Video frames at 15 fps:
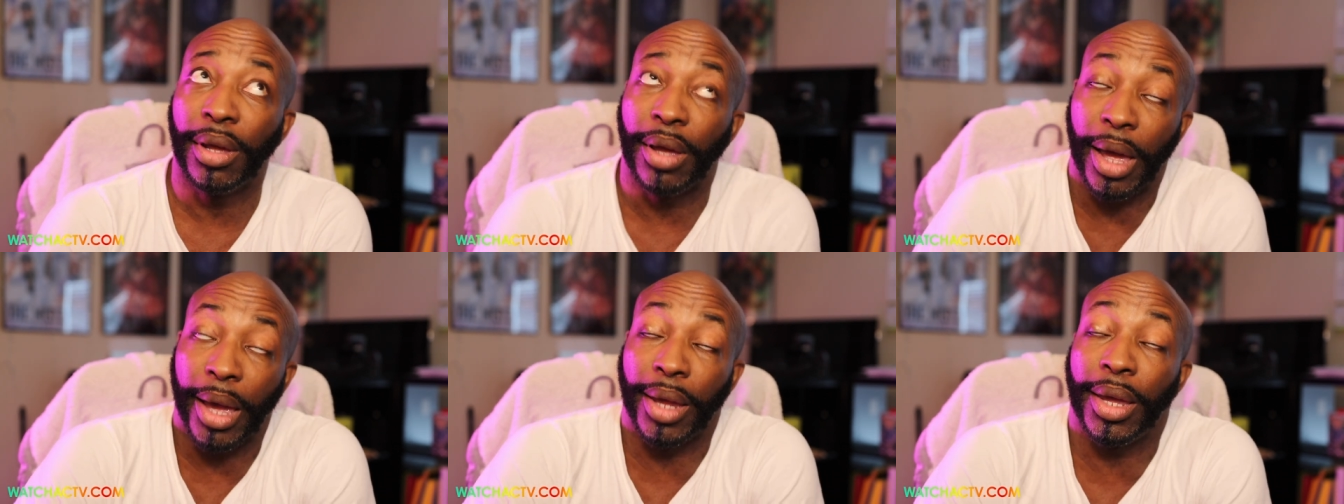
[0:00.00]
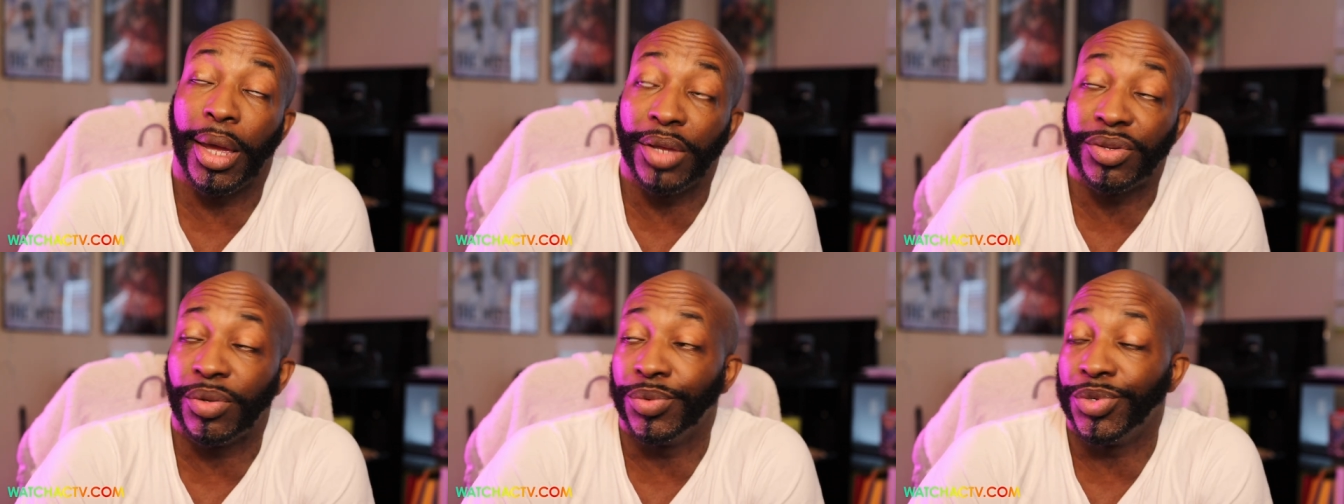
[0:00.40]
I
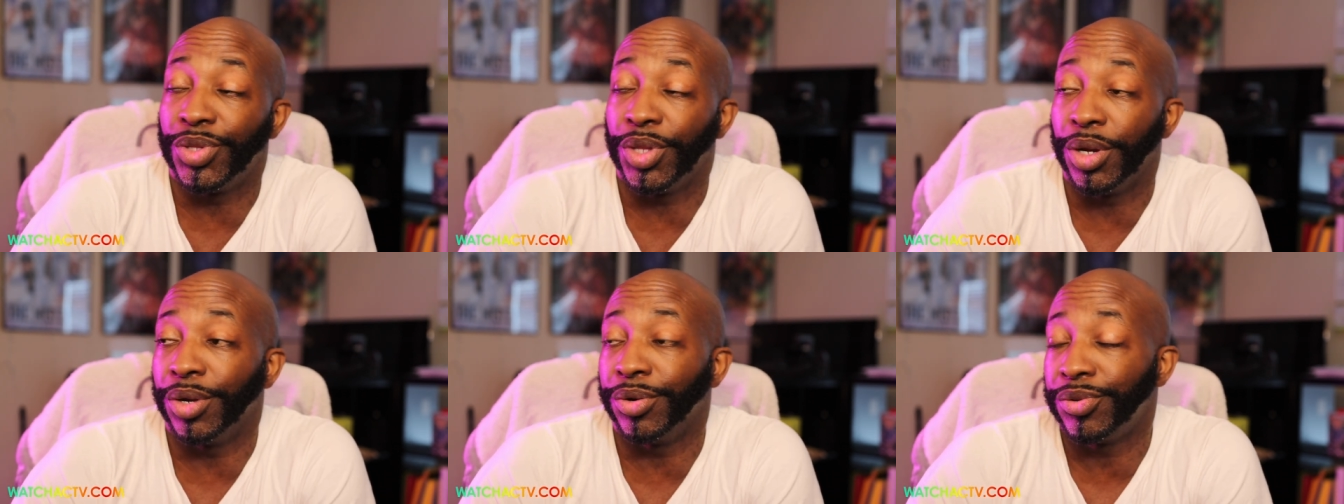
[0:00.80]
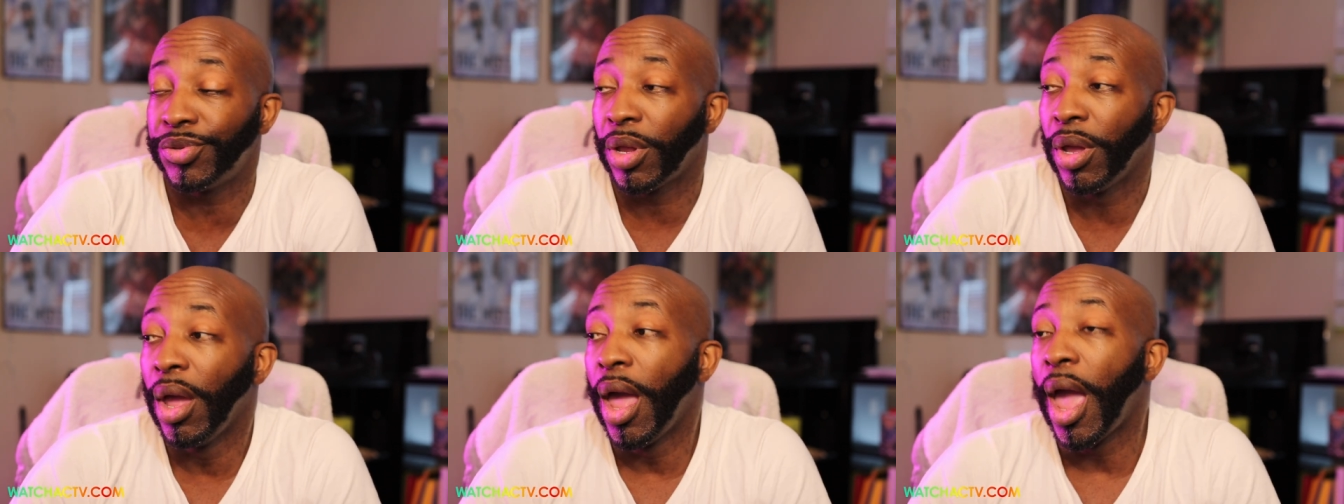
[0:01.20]
guess it was
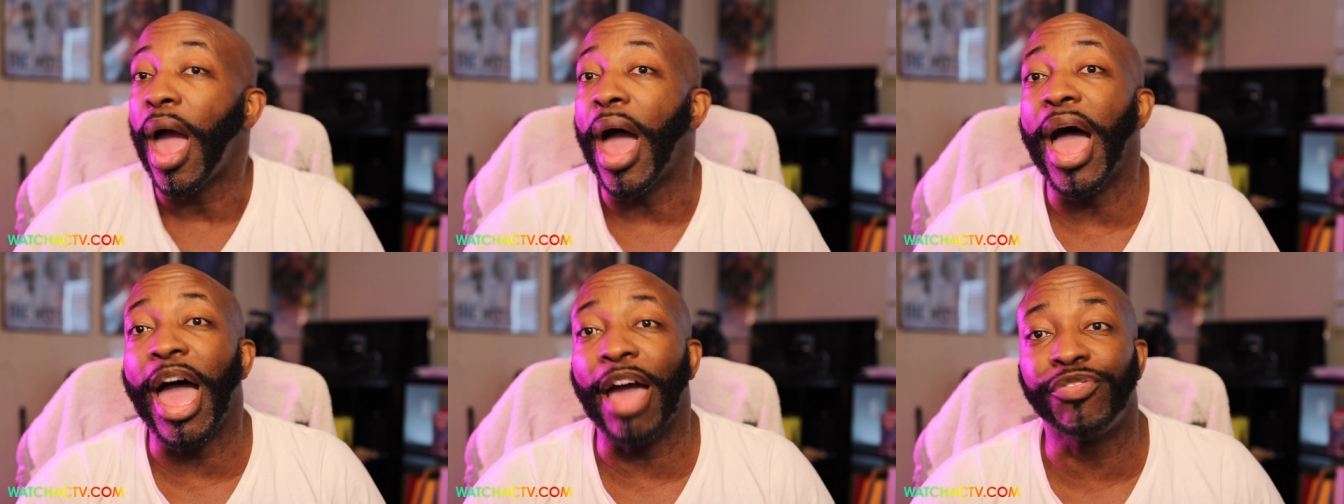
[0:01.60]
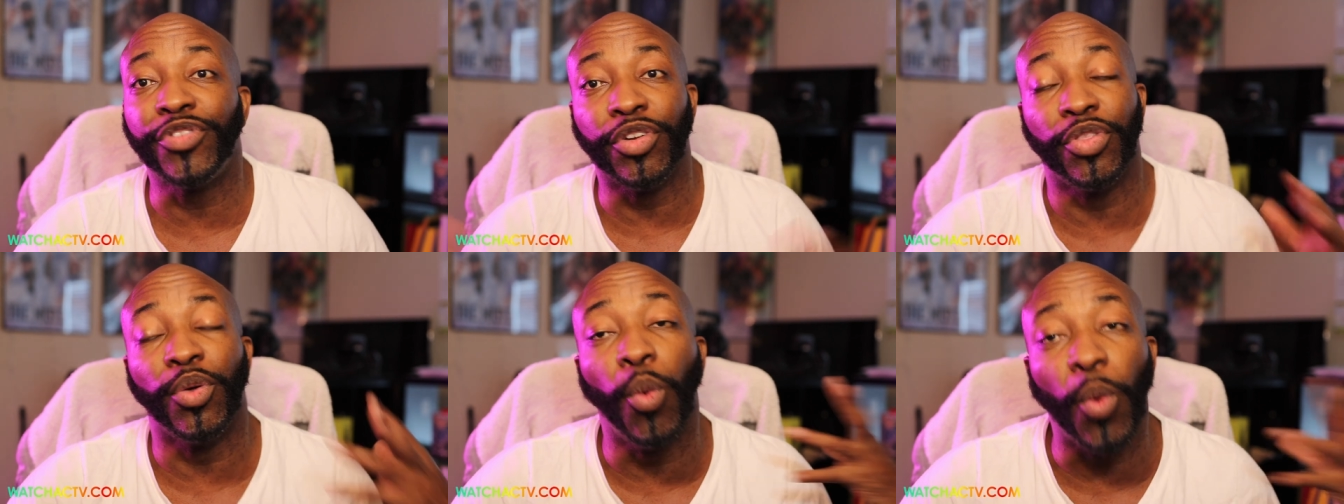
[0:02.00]
theirs.
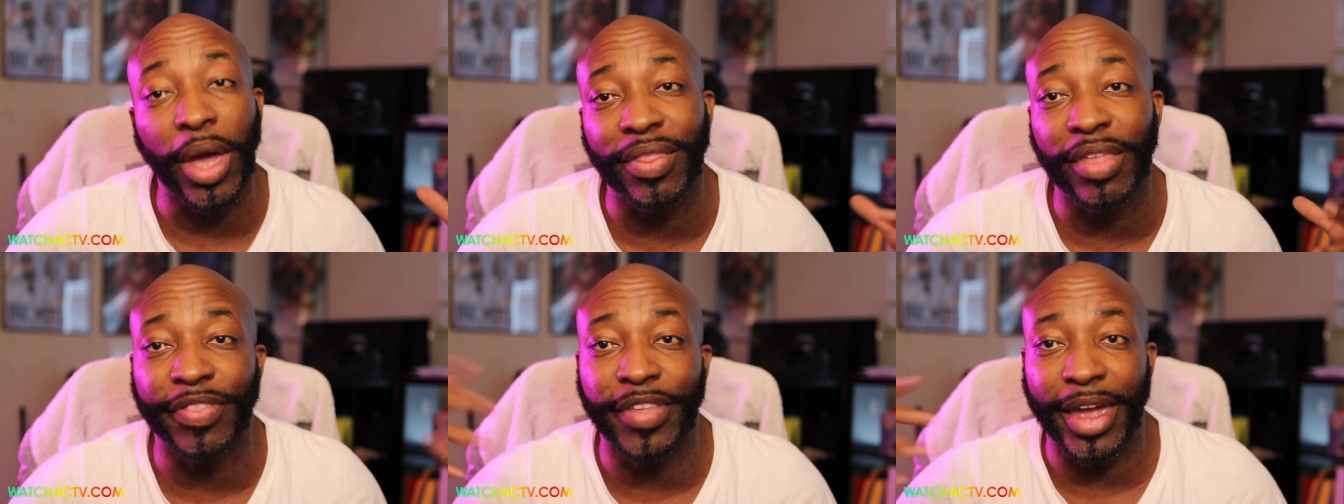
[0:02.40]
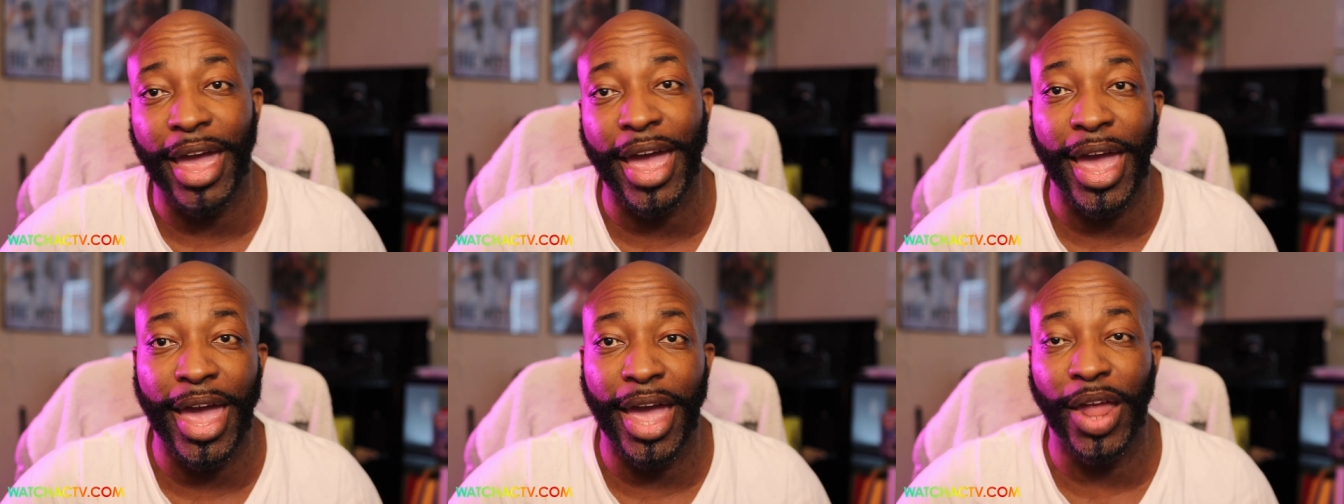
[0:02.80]
After the win that they
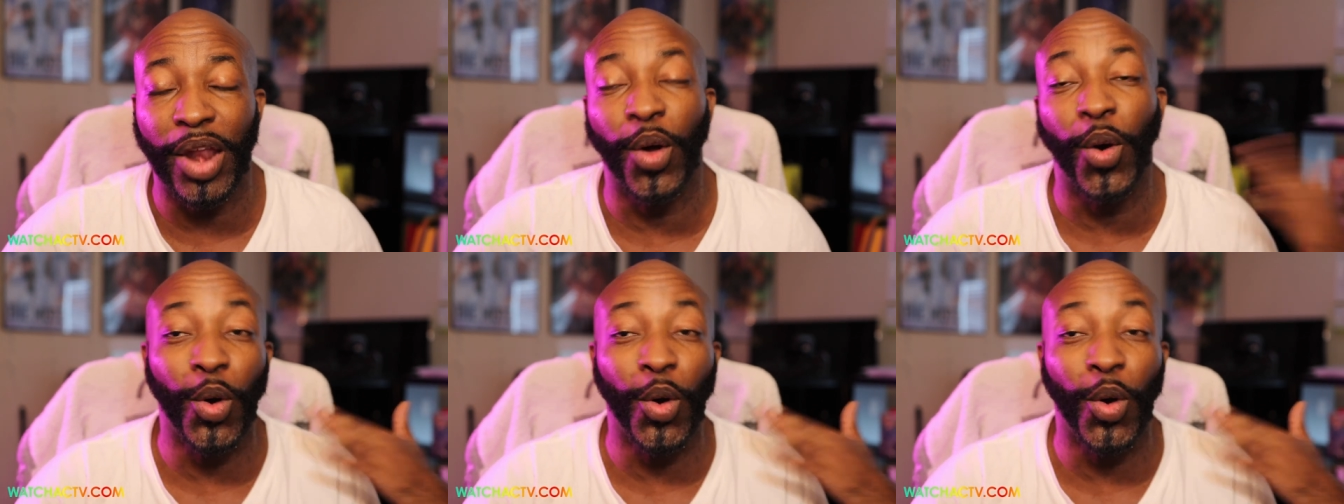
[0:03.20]
had